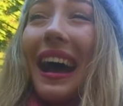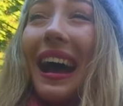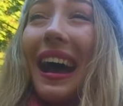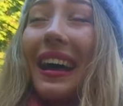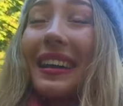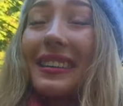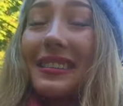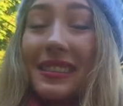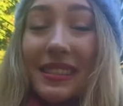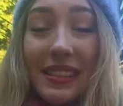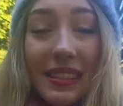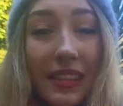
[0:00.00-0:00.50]

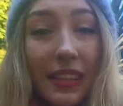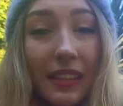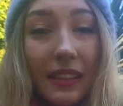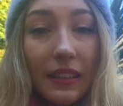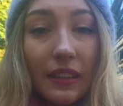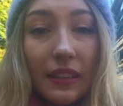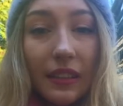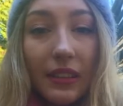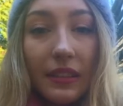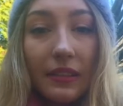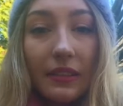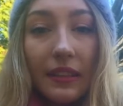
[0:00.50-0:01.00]

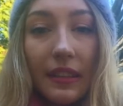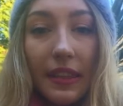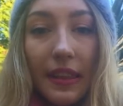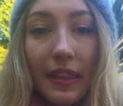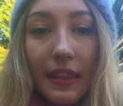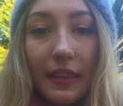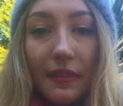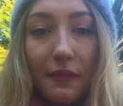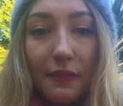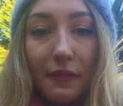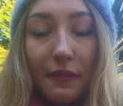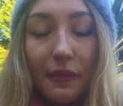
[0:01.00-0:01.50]
Until you
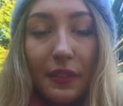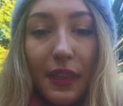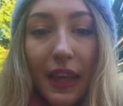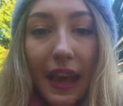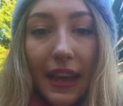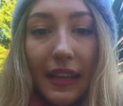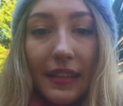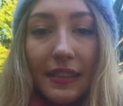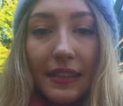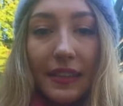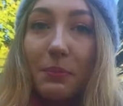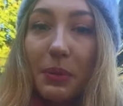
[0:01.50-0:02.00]
leave
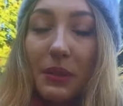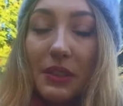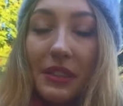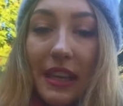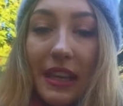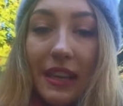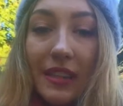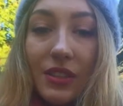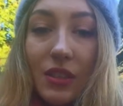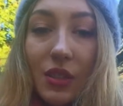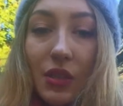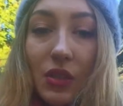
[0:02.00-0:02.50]
that
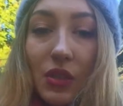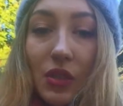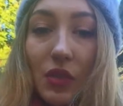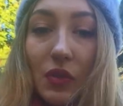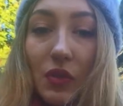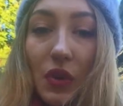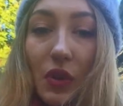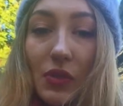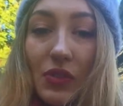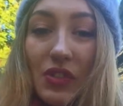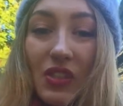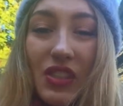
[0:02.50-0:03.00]
potato to
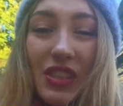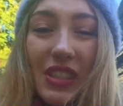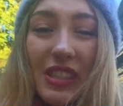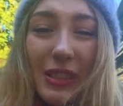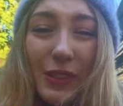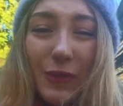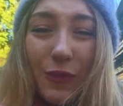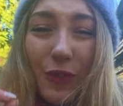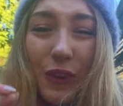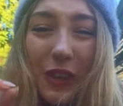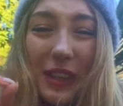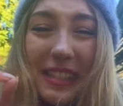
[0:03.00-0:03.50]
roast
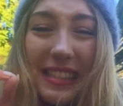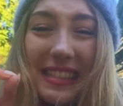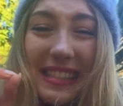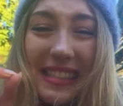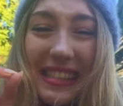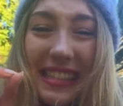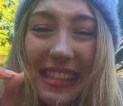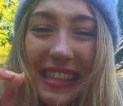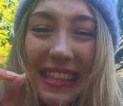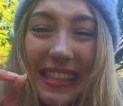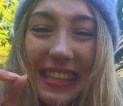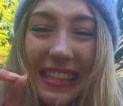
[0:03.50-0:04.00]
just for a
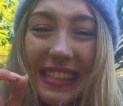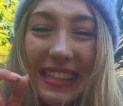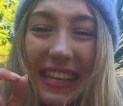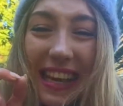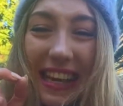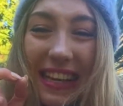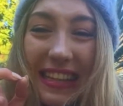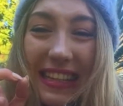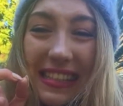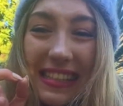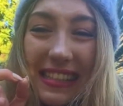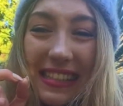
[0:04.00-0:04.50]
teeny
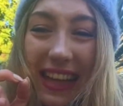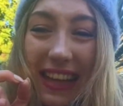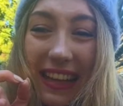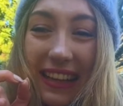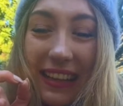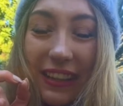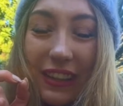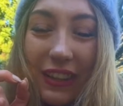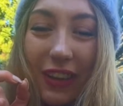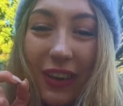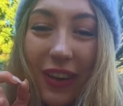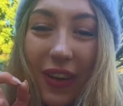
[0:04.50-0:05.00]
tiny
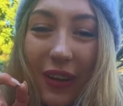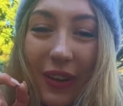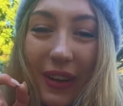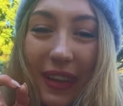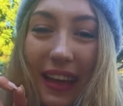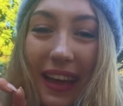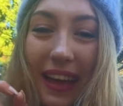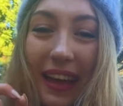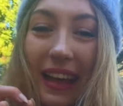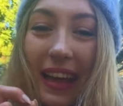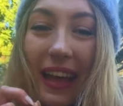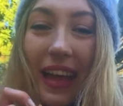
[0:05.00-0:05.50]
second
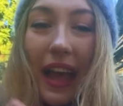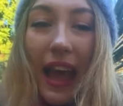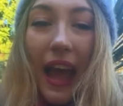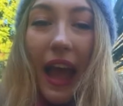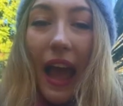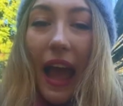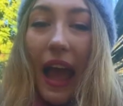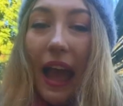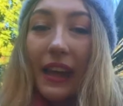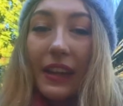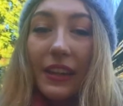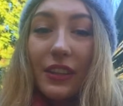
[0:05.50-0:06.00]
longer
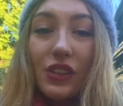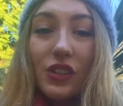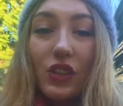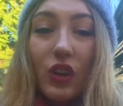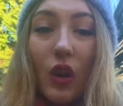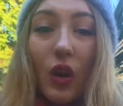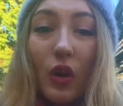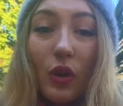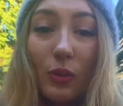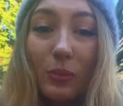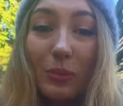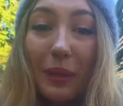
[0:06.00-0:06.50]
and it's
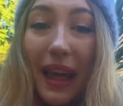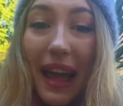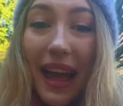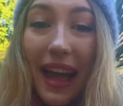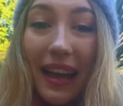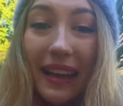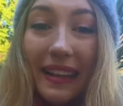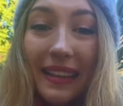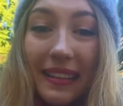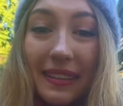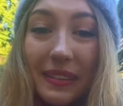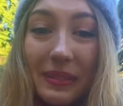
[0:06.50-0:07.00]
coal
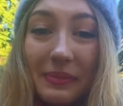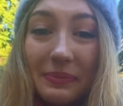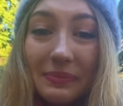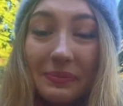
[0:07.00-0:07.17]
black.